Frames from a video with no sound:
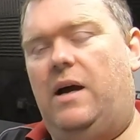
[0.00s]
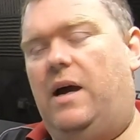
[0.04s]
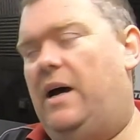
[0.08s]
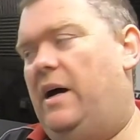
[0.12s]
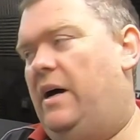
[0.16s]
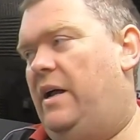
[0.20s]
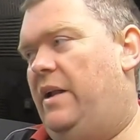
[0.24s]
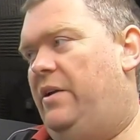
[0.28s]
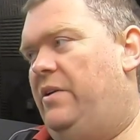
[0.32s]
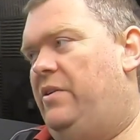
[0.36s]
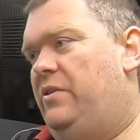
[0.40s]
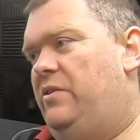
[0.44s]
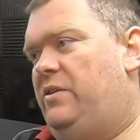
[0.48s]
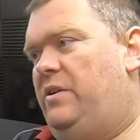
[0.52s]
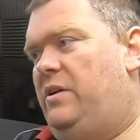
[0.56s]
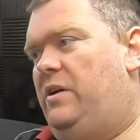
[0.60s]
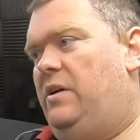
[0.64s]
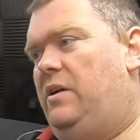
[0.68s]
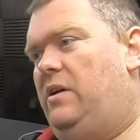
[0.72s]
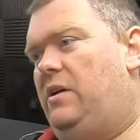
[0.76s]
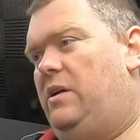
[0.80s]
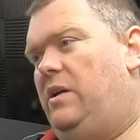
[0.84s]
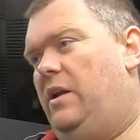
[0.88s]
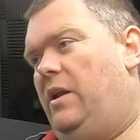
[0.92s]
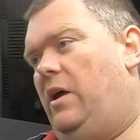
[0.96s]
And,
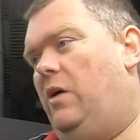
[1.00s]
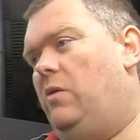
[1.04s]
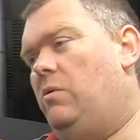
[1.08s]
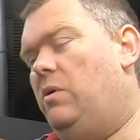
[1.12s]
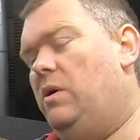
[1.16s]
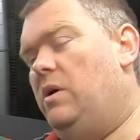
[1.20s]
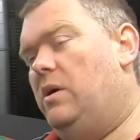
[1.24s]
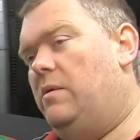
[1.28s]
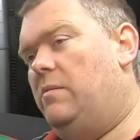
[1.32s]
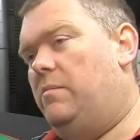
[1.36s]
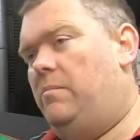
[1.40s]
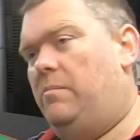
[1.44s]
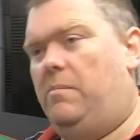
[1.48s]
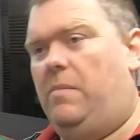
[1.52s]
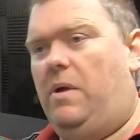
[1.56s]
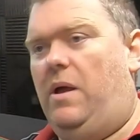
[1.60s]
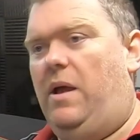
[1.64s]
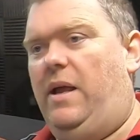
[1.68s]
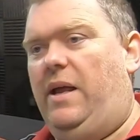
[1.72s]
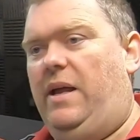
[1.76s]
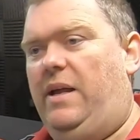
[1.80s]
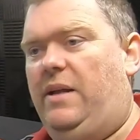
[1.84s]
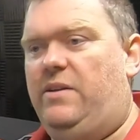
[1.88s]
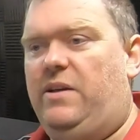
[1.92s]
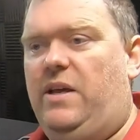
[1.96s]
you know,
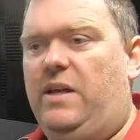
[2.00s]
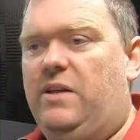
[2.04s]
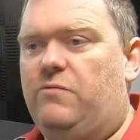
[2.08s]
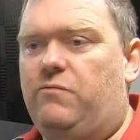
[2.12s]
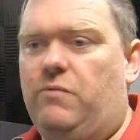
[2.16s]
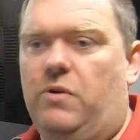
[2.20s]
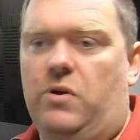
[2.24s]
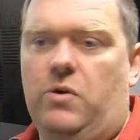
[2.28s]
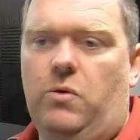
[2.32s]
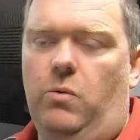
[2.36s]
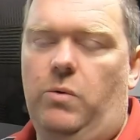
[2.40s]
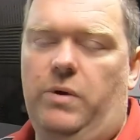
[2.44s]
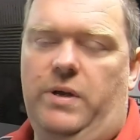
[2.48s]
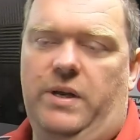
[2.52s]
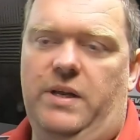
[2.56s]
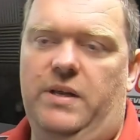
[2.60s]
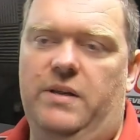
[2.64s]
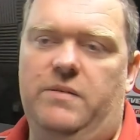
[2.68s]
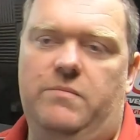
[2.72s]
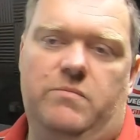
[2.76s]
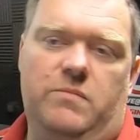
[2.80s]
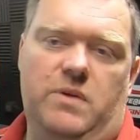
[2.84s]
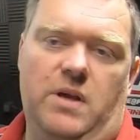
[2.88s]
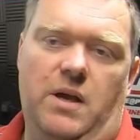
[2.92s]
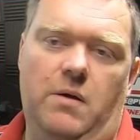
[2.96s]
it's recording
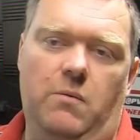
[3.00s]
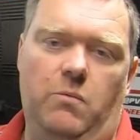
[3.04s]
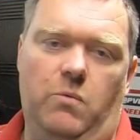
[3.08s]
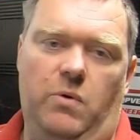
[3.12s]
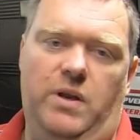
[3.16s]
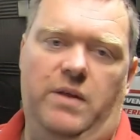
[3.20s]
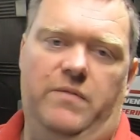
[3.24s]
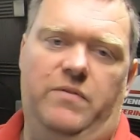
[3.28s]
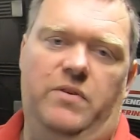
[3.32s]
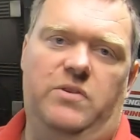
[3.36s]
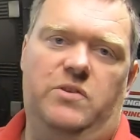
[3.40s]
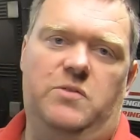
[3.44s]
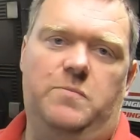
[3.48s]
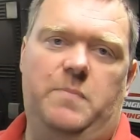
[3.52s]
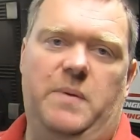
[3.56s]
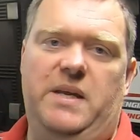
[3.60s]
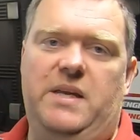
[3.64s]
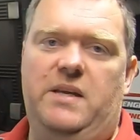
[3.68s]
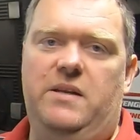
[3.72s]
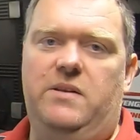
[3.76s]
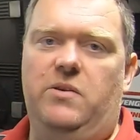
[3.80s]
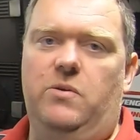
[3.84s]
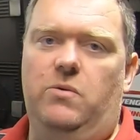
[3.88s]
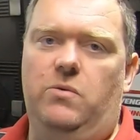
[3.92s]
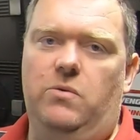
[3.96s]
at whatever
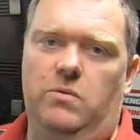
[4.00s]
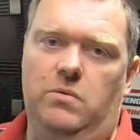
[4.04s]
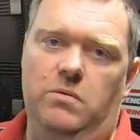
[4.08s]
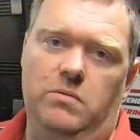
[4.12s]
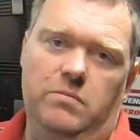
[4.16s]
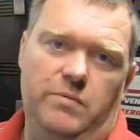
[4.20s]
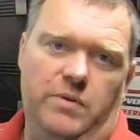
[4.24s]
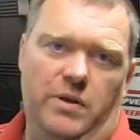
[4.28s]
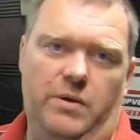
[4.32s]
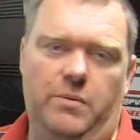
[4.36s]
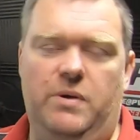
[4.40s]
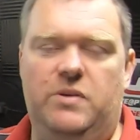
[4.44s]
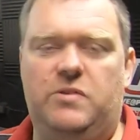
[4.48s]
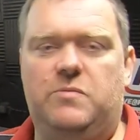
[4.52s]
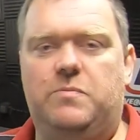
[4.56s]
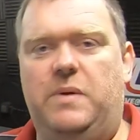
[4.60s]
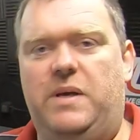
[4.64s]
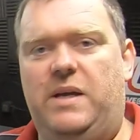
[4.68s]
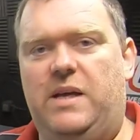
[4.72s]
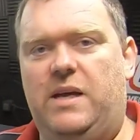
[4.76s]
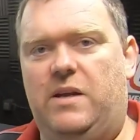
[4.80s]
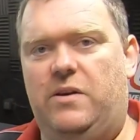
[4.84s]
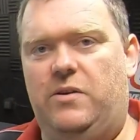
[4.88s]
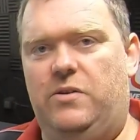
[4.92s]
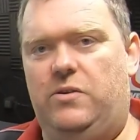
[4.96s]
speed your
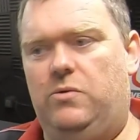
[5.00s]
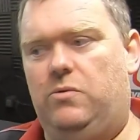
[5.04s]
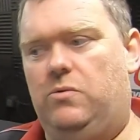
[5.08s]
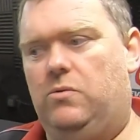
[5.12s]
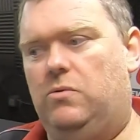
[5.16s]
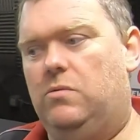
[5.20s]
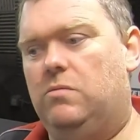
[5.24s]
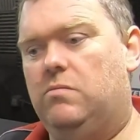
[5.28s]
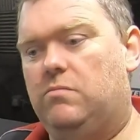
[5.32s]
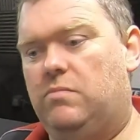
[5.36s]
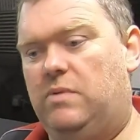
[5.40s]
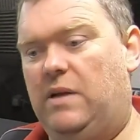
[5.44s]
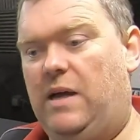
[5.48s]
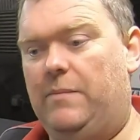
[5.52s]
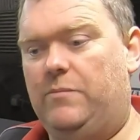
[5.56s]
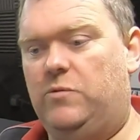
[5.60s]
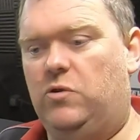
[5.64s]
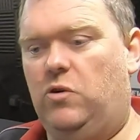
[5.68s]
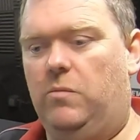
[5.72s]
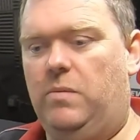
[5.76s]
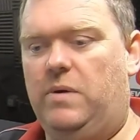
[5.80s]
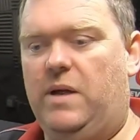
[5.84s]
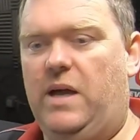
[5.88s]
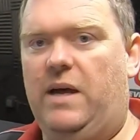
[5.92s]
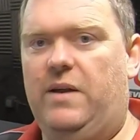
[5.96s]
USB and your
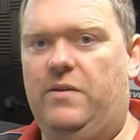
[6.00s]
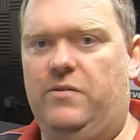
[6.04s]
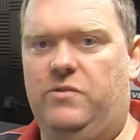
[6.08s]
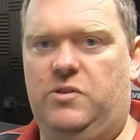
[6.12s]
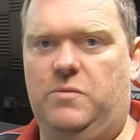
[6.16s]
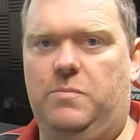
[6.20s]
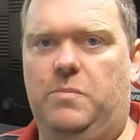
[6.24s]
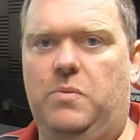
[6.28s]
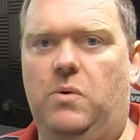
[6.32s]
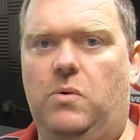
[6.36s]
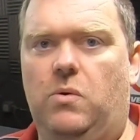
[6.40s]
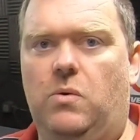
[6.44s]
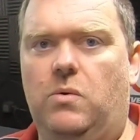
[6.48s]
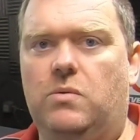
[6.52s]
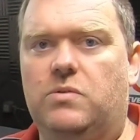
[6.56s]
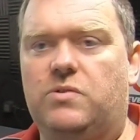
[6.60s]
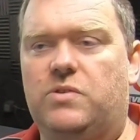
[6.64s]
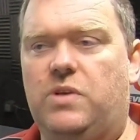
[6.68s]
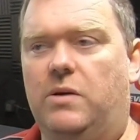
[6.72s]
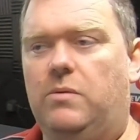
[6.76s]
laptop can support.